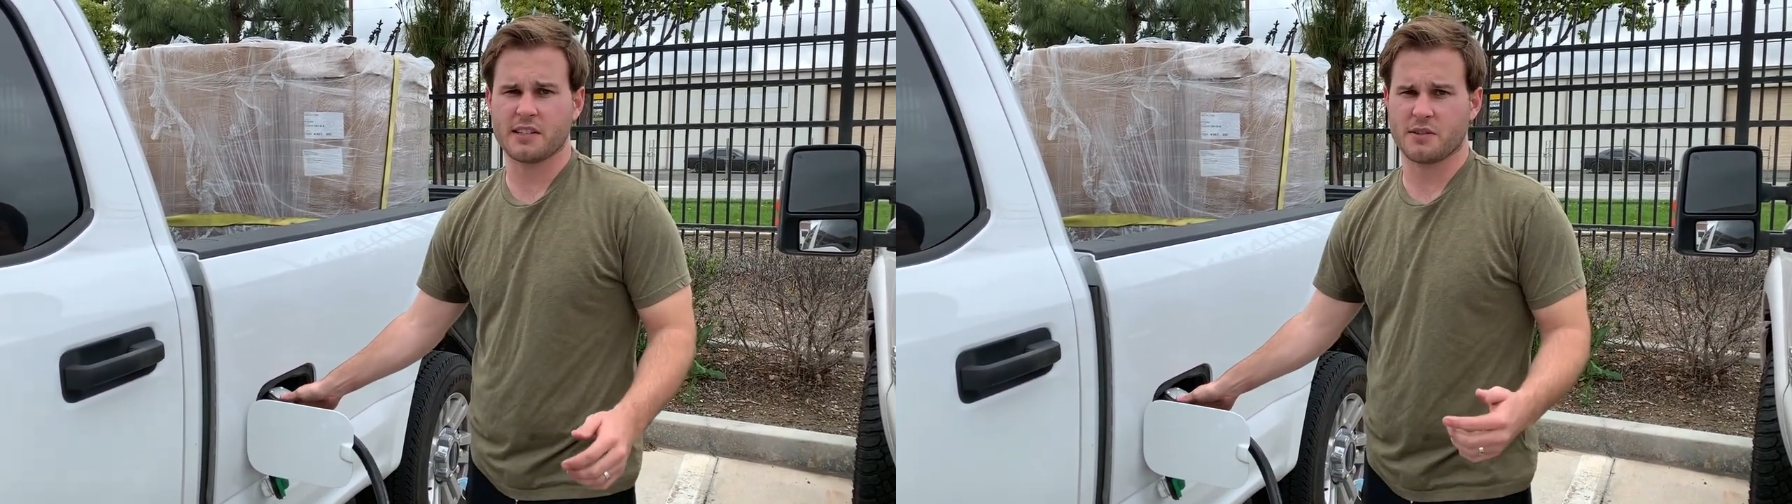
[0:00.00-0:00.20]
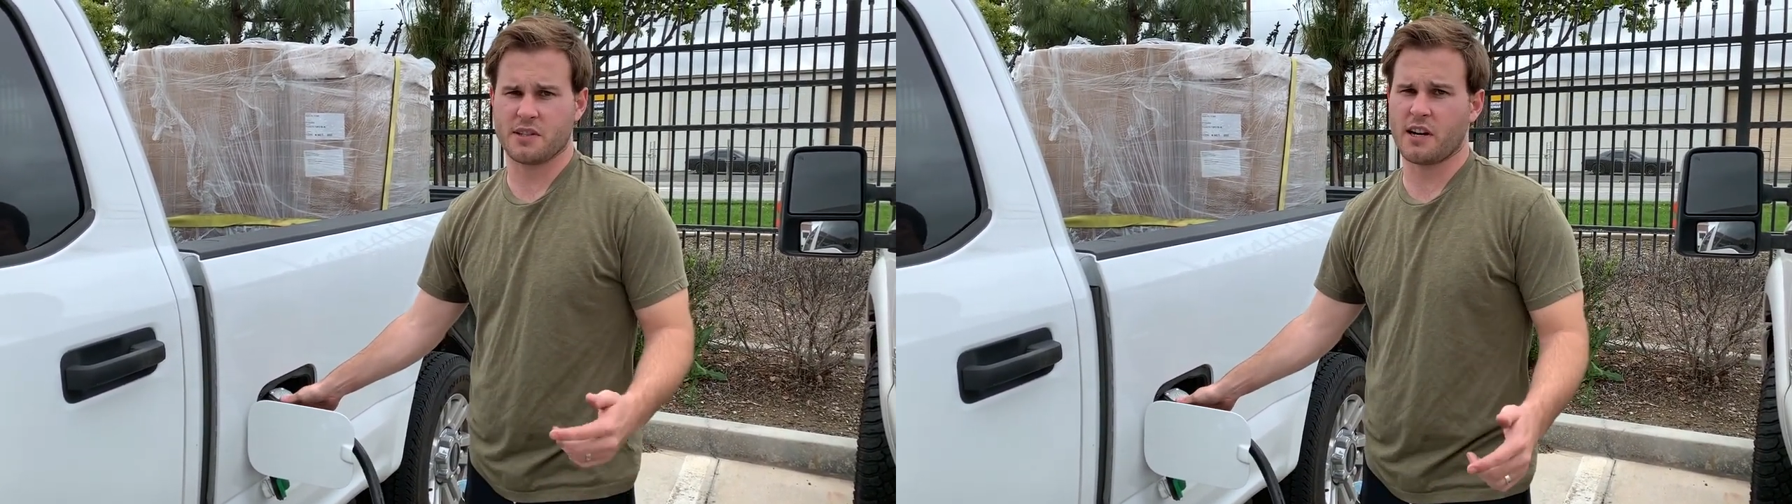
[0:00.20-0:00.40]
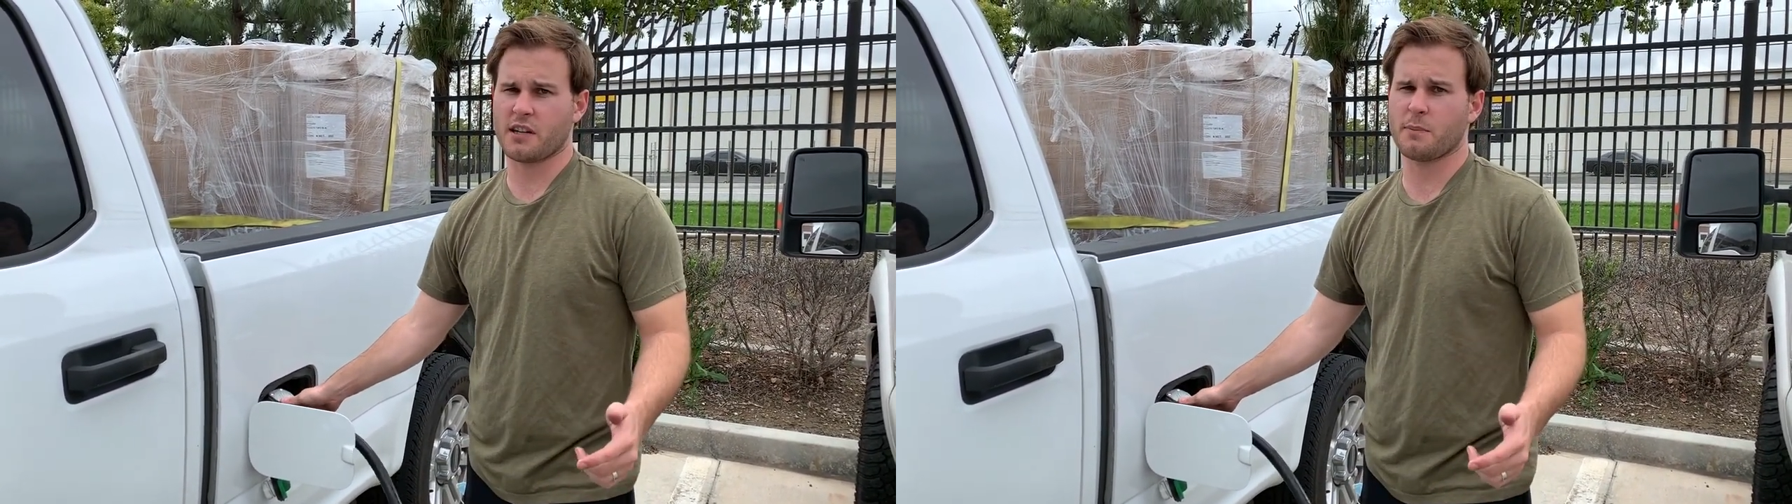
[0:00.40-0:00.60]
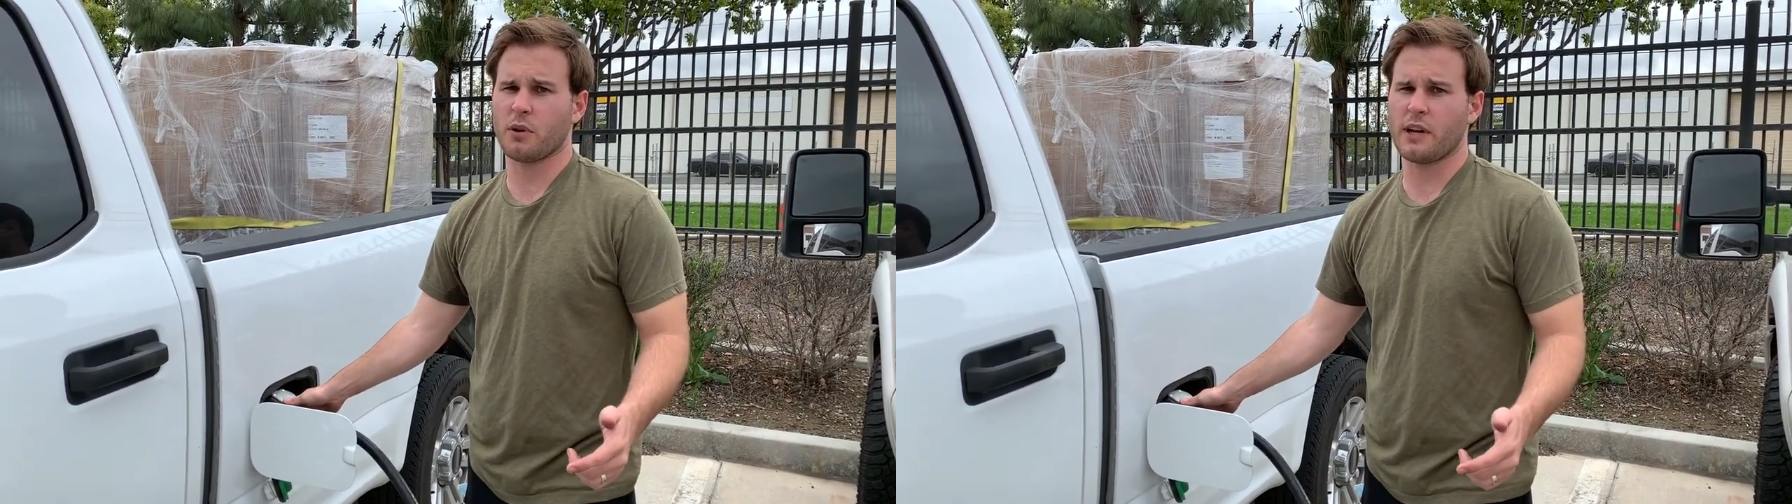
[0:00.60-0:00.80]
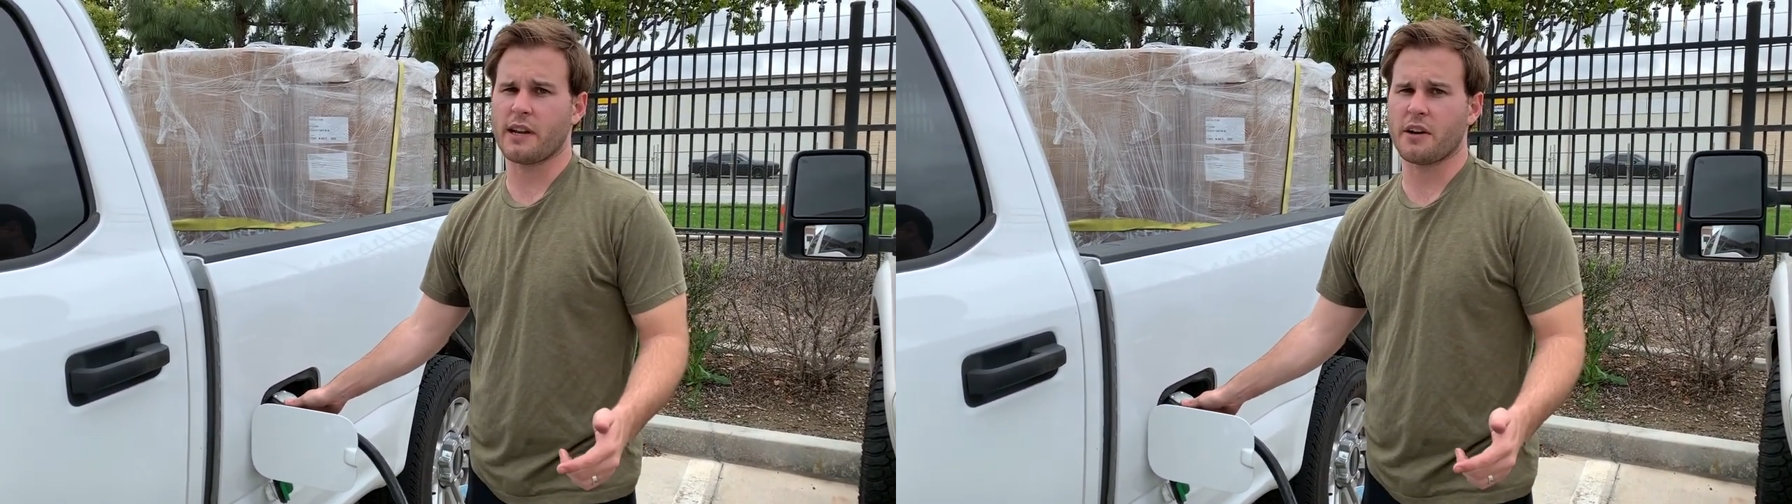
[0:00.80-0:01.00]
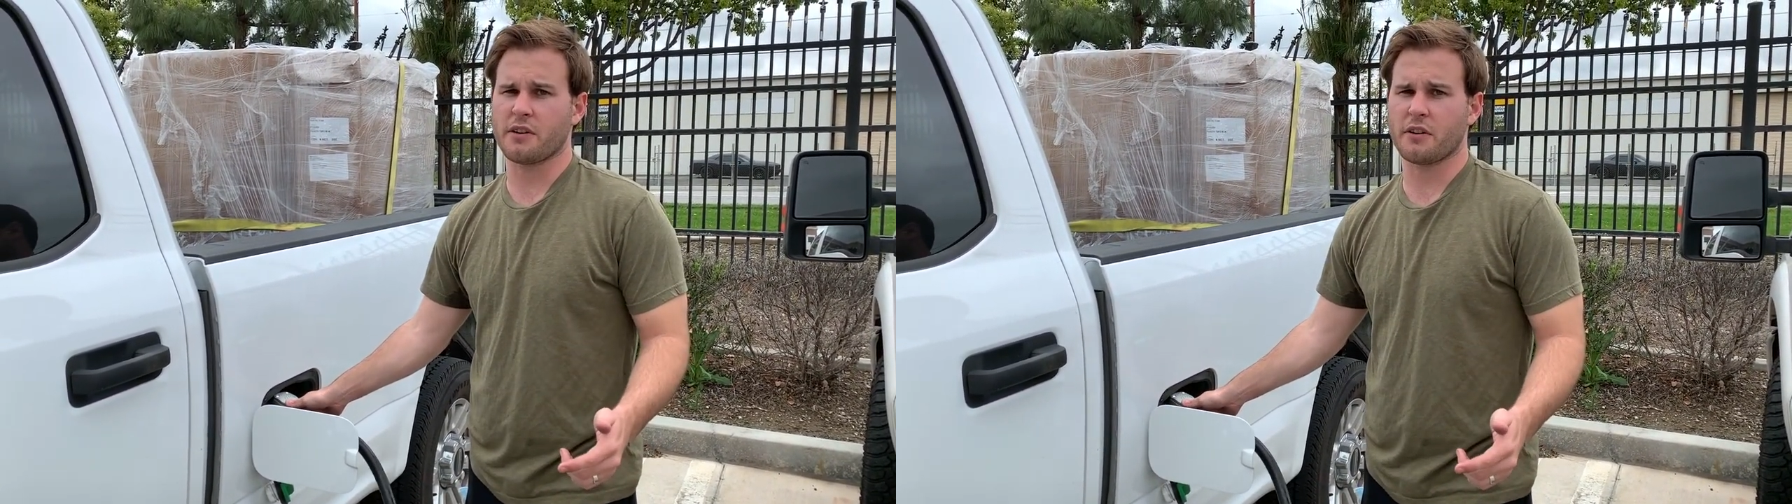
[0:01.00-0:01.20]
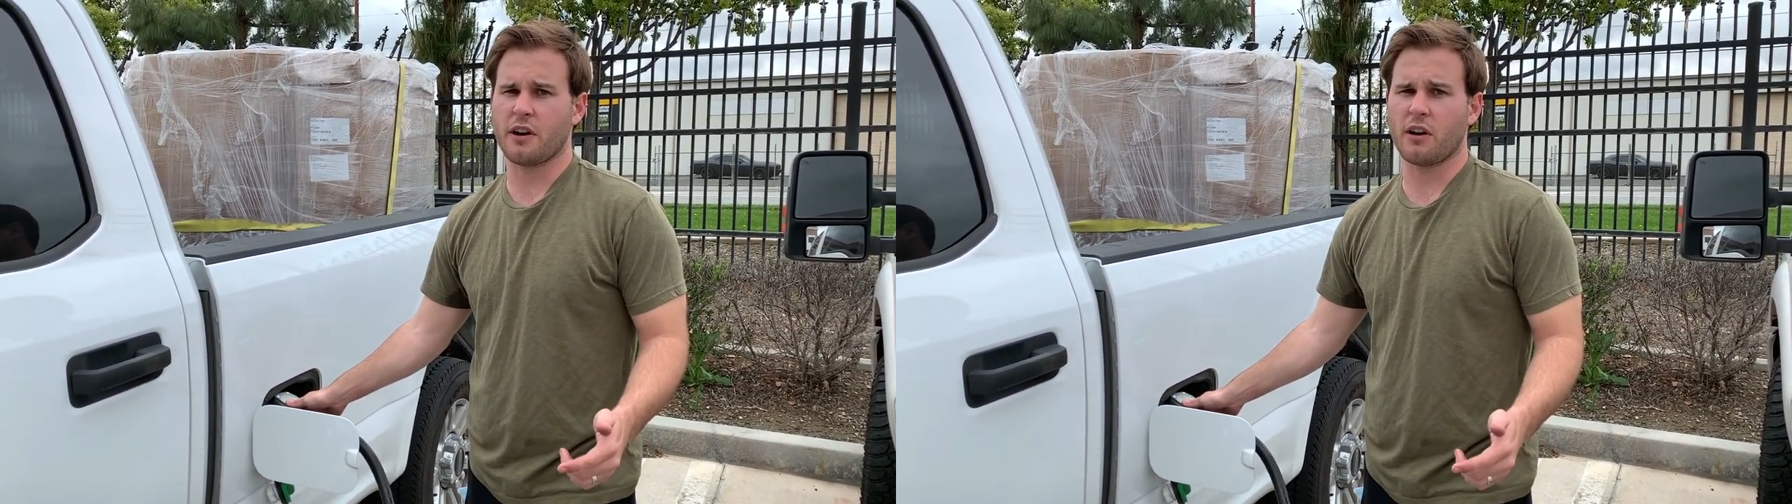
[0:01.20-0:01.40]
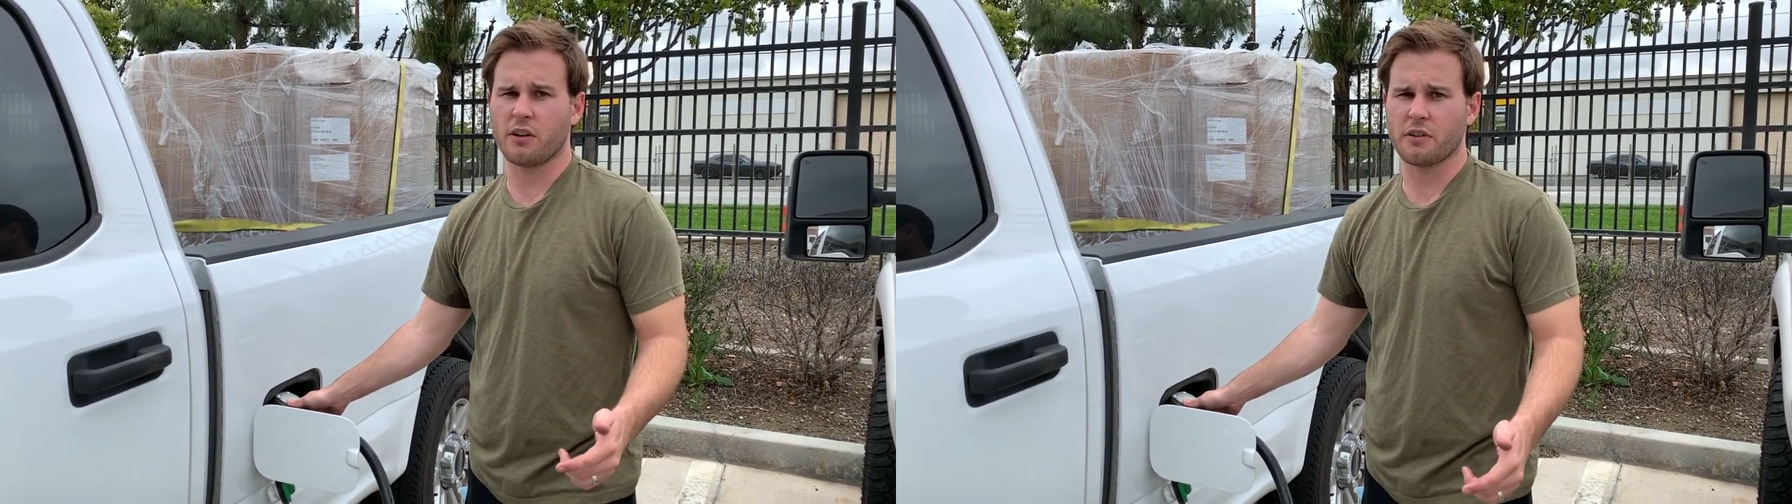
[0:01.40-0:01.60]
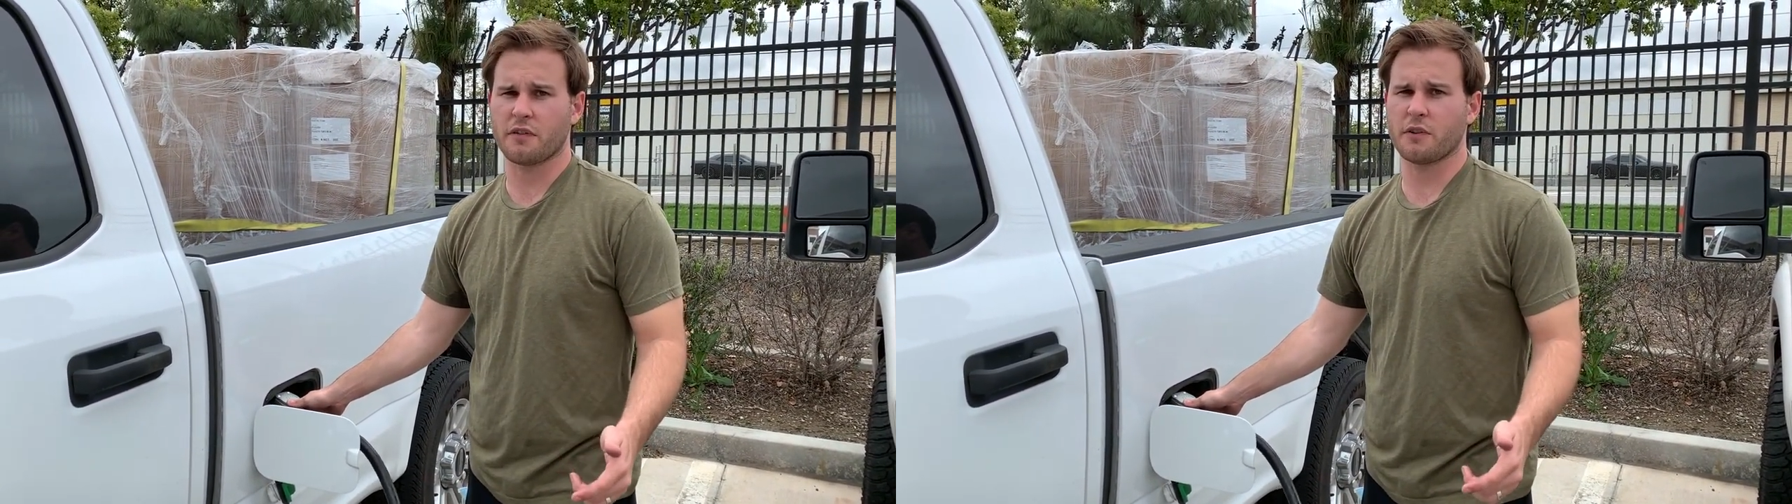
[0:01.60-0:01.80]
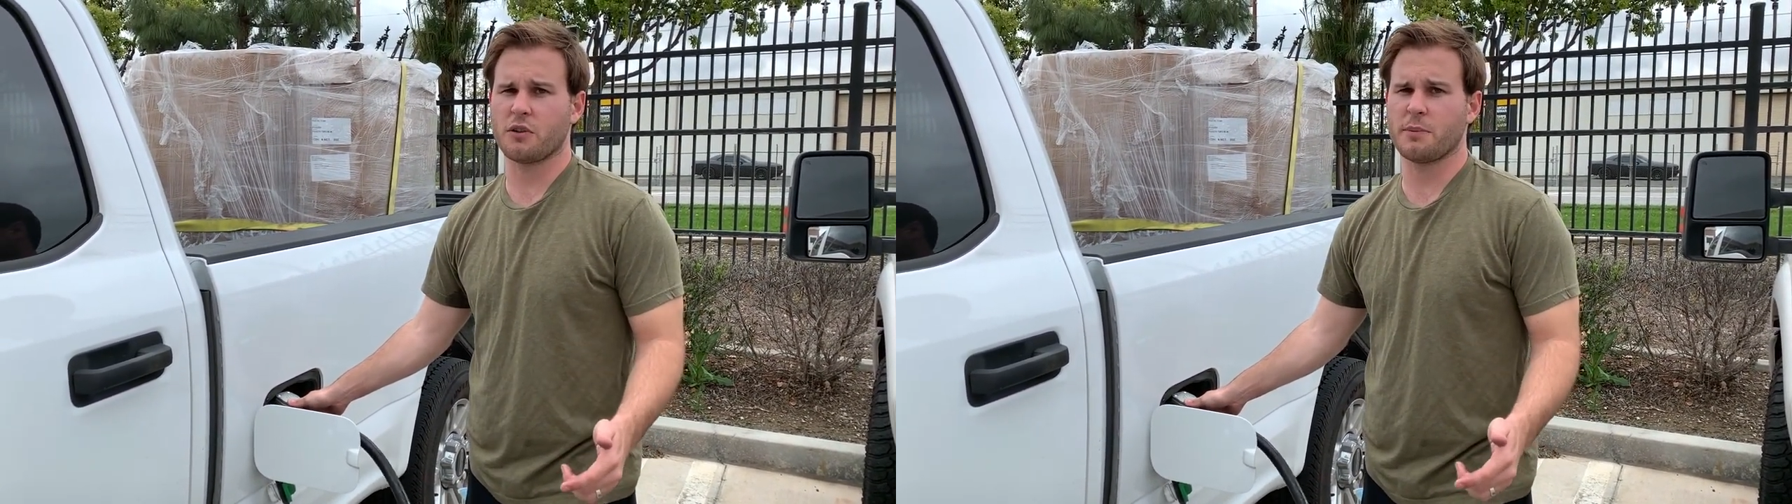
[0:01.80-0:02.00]
so it's not going to pull out all your, all your
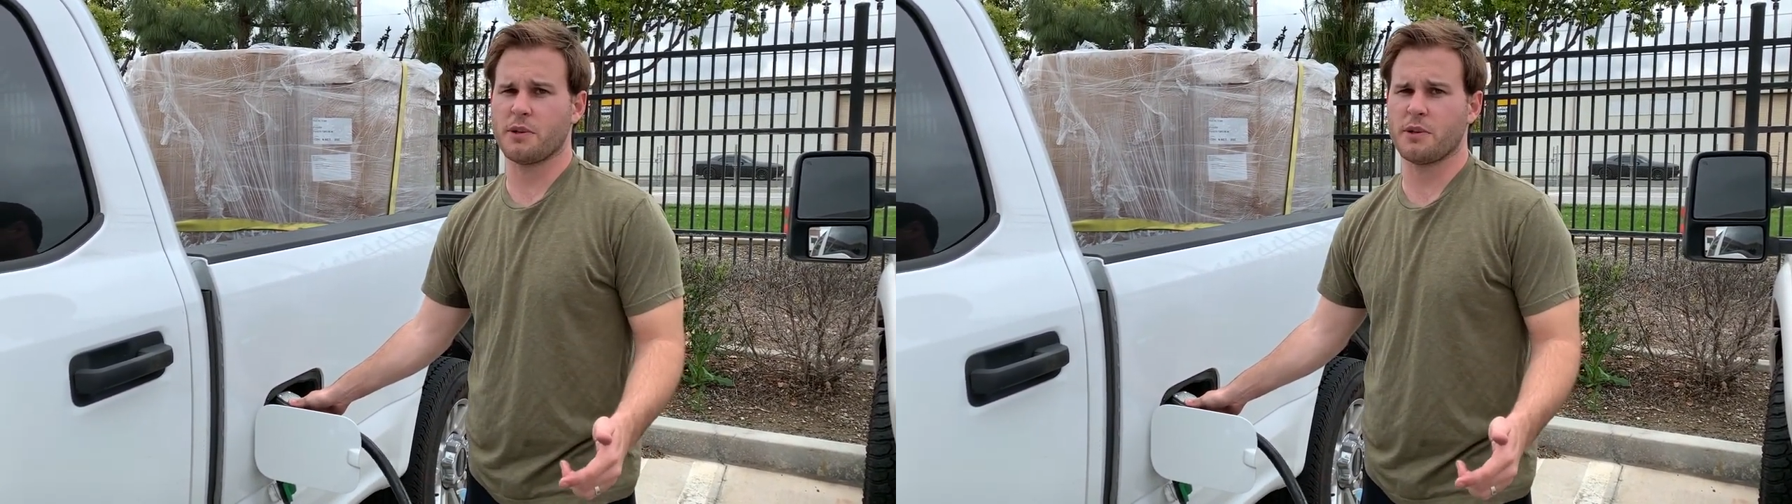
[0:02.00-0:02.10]
fuel, but